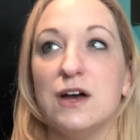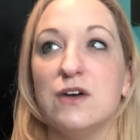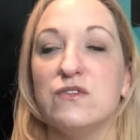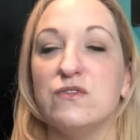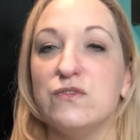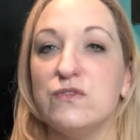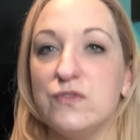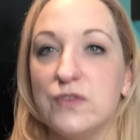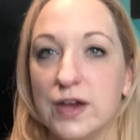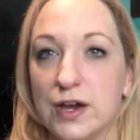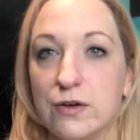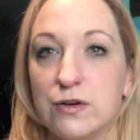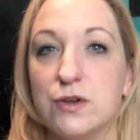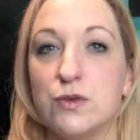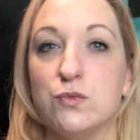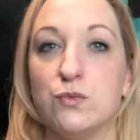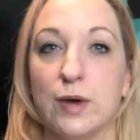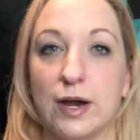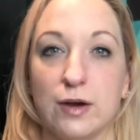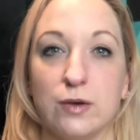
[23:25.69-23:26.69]
Very
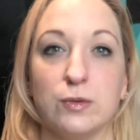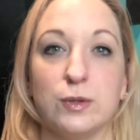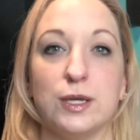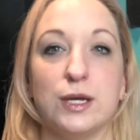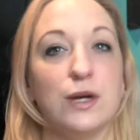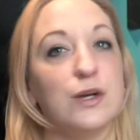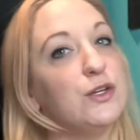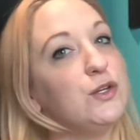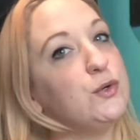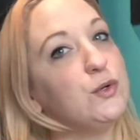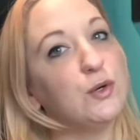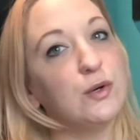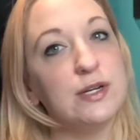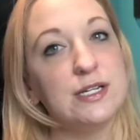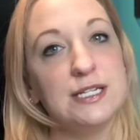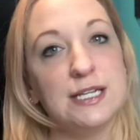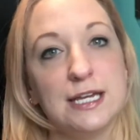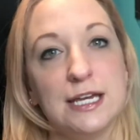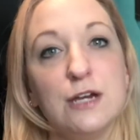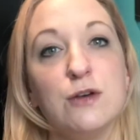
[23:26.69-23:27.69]
rarely are you going
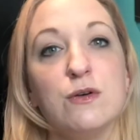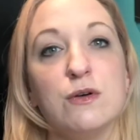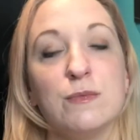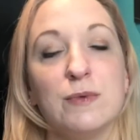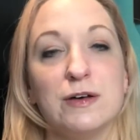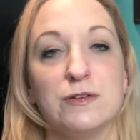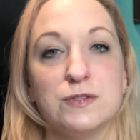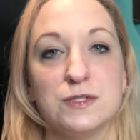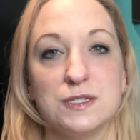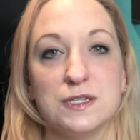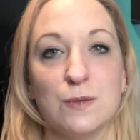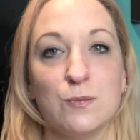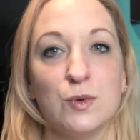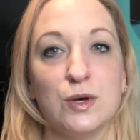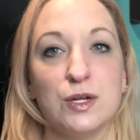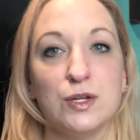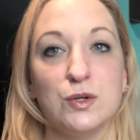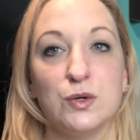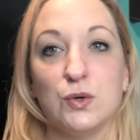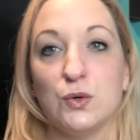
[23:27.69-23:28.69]
to hear about
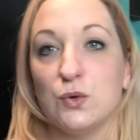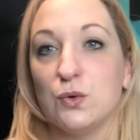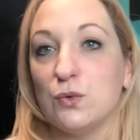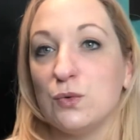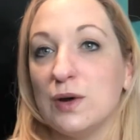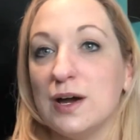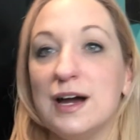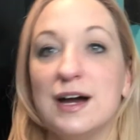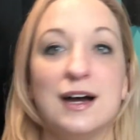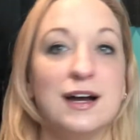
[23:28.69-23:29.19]
someone who